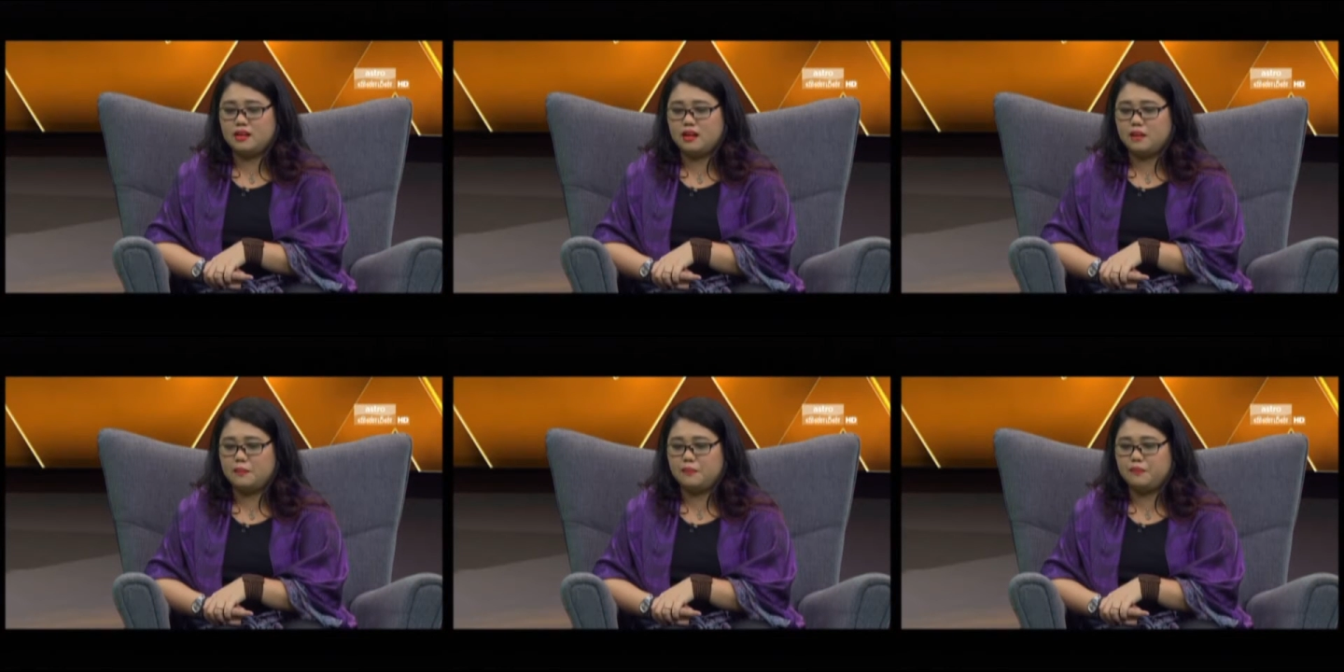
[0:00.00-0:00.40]

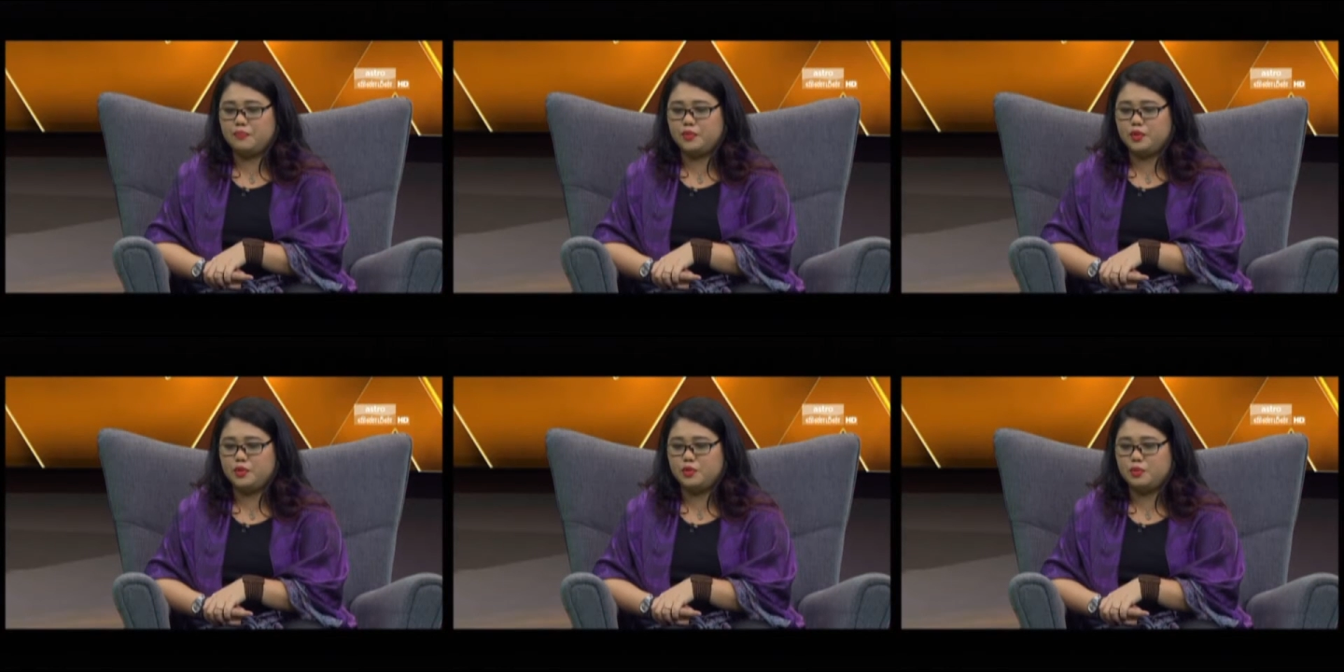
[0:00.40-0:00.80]

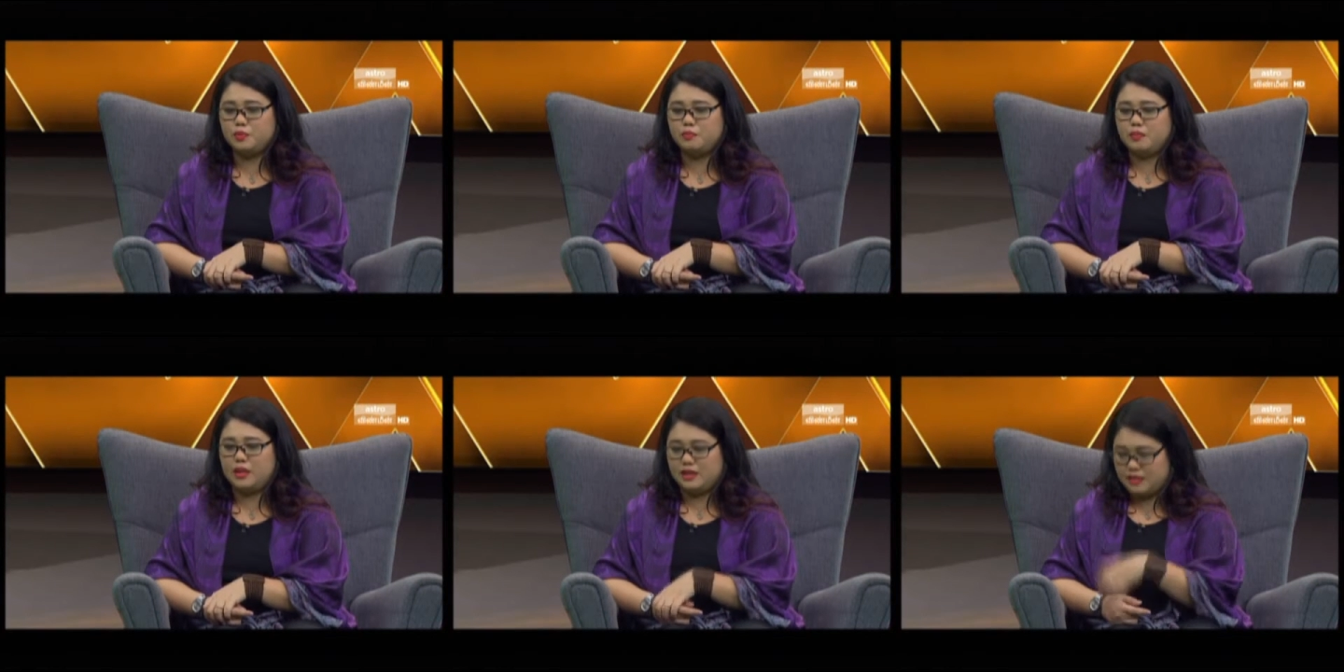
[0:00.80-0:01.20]

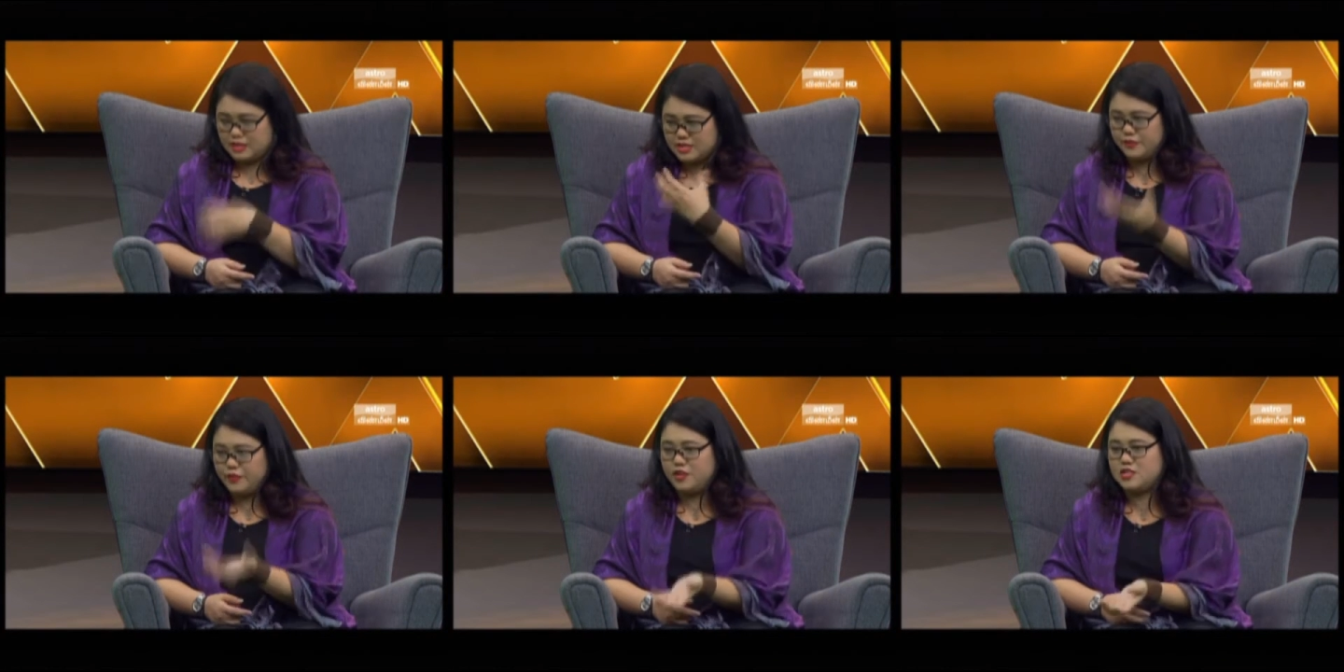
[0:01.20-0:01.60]

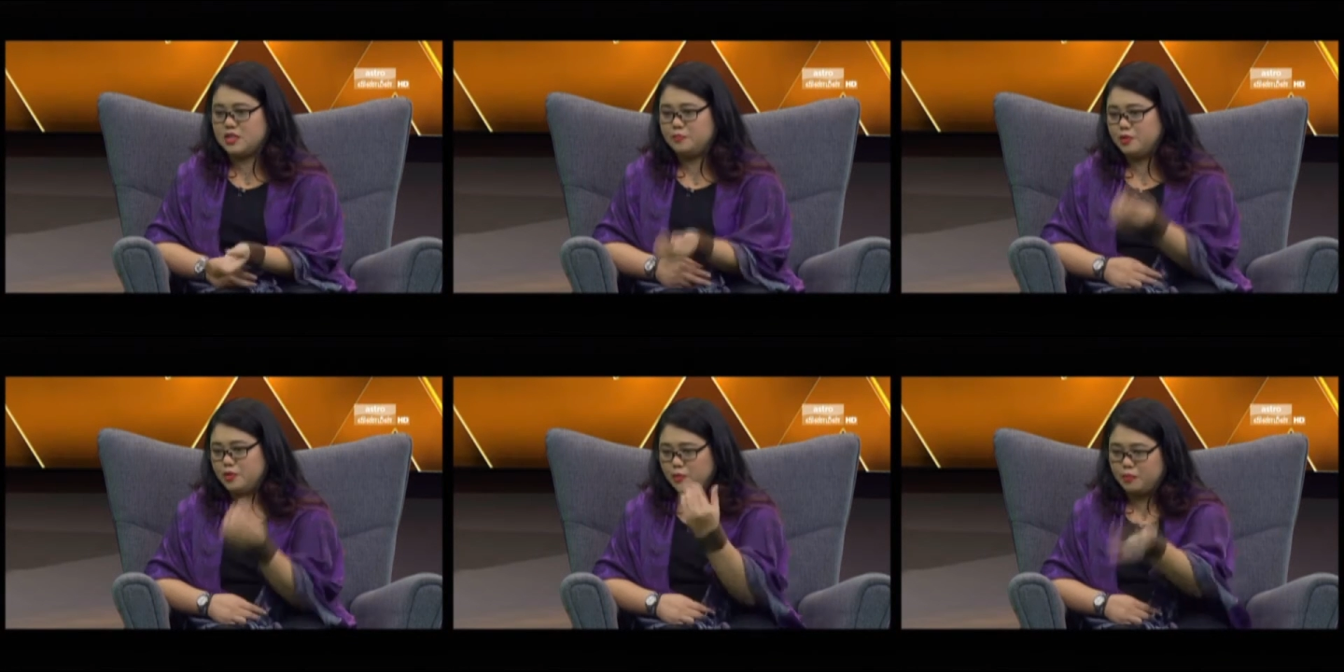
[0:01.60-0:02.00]
let's say for
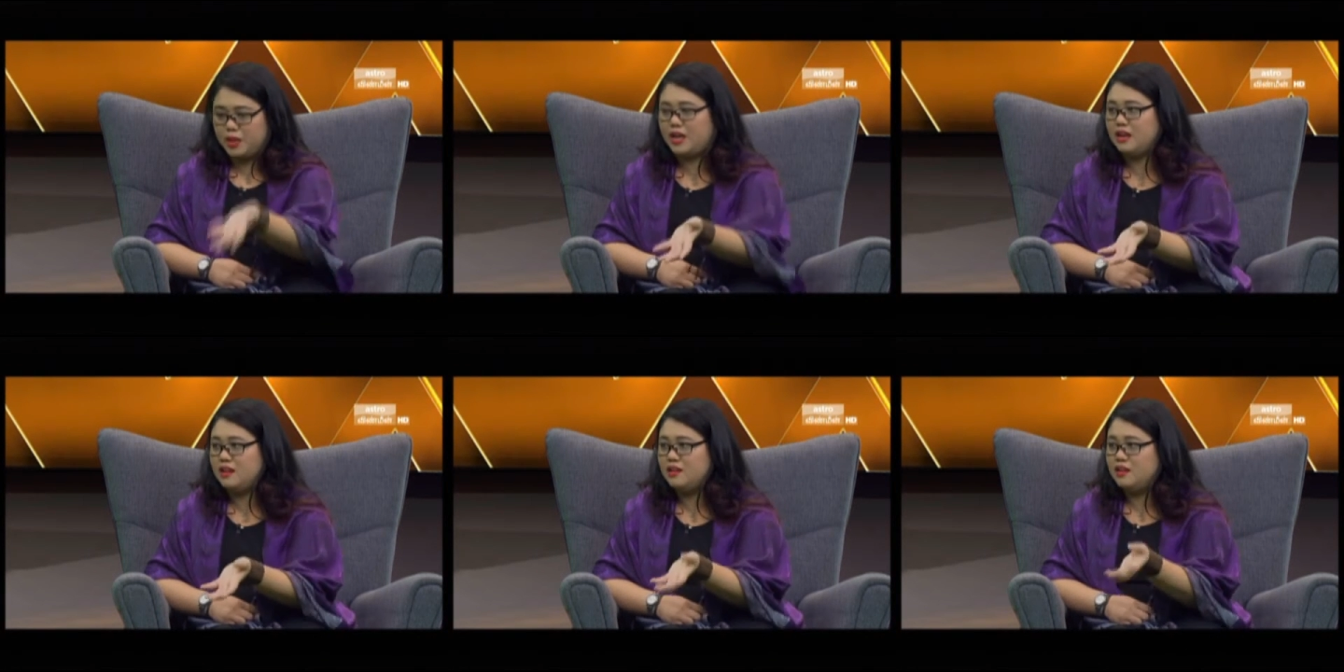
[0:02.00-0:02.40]
example, you
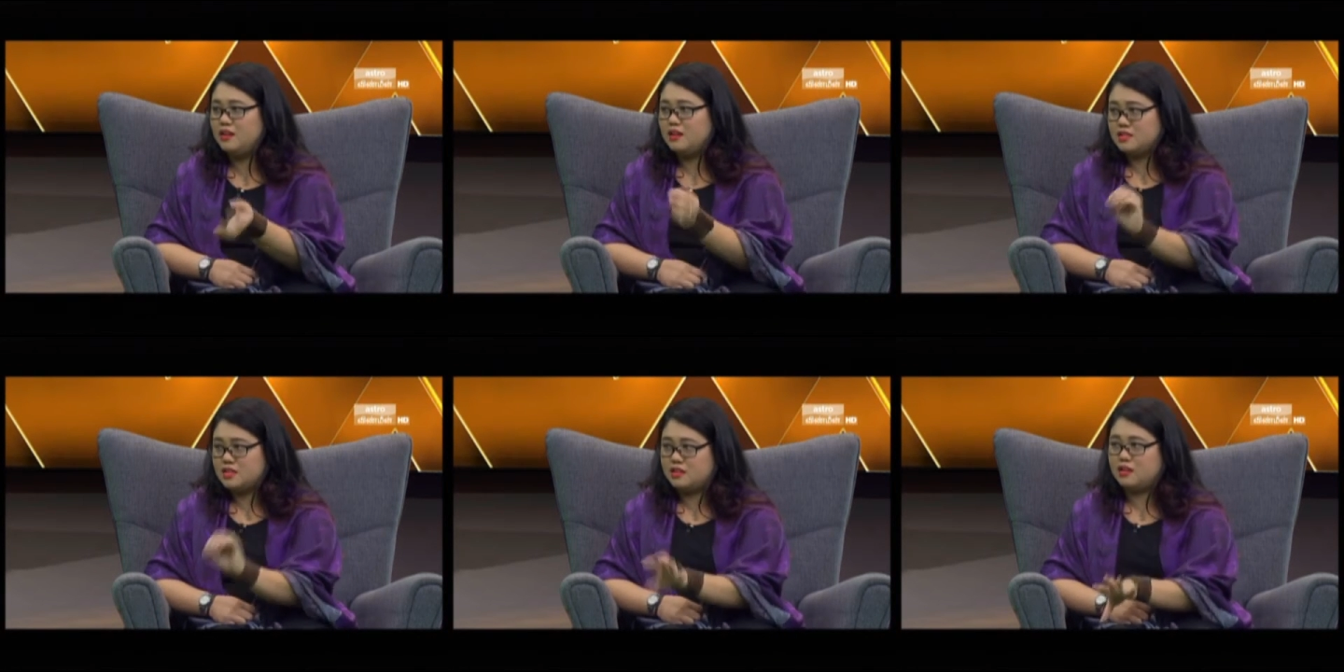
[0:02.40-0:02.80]
pay a certain